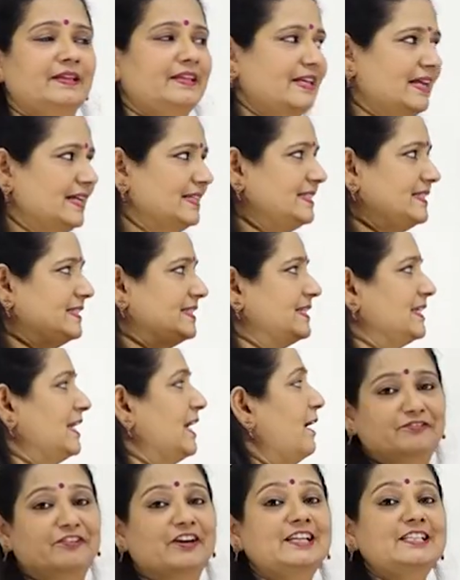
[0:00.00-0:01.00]
Yes.
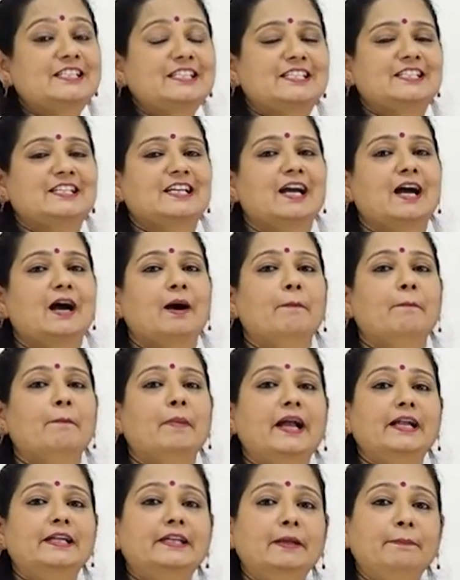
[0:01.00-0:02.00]
First,
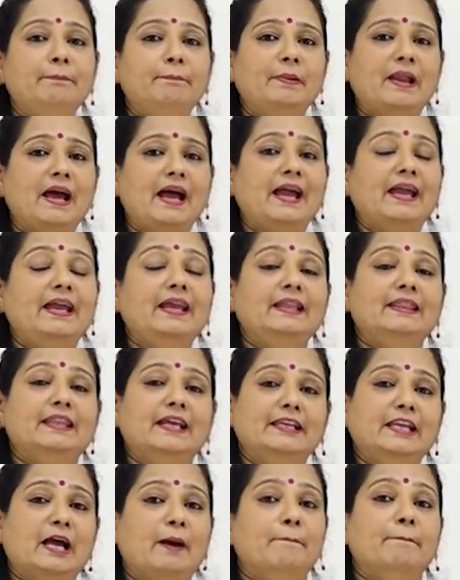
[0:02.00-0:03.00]
multiply
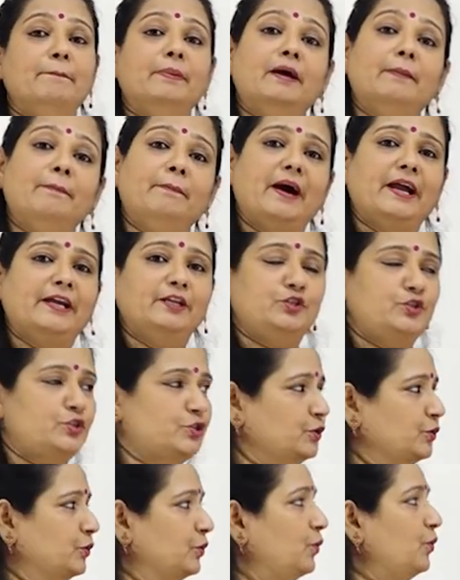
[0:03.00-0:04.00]
the number by
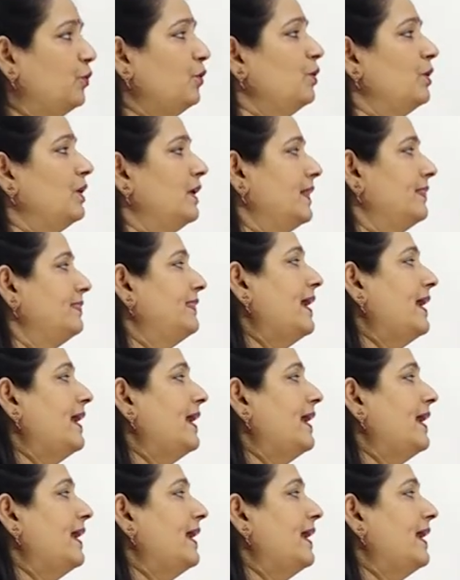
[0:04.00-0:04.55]
2,